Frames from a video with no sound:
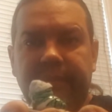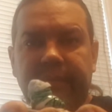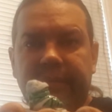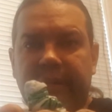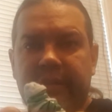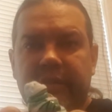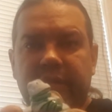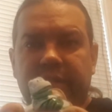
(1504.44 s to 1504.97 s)

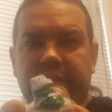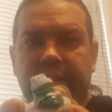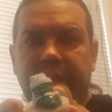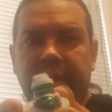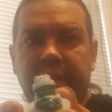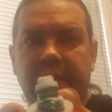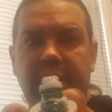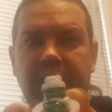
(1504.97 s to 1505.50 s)
that's just
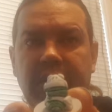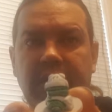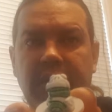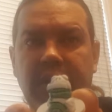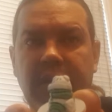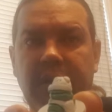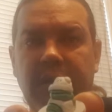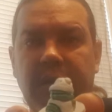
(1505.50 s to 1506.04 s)
shade,
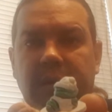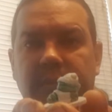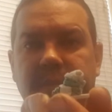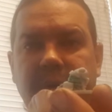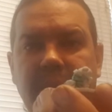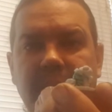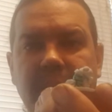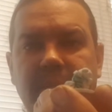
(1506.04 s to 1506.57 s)

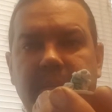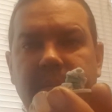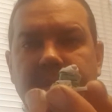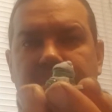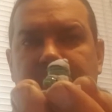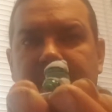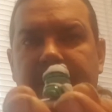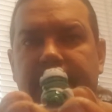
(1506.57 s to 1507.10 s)
but
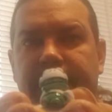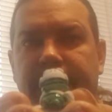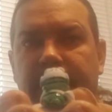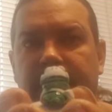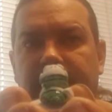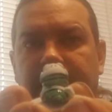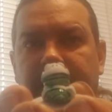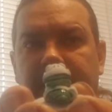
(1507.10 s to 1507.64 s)

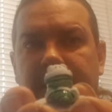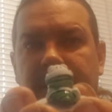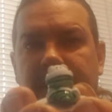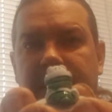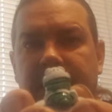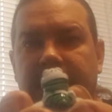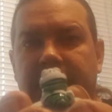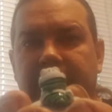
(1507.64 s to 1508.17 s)
boom,
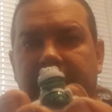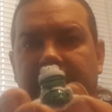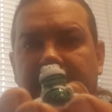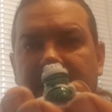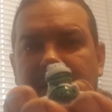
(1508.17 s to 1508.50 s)
he's green.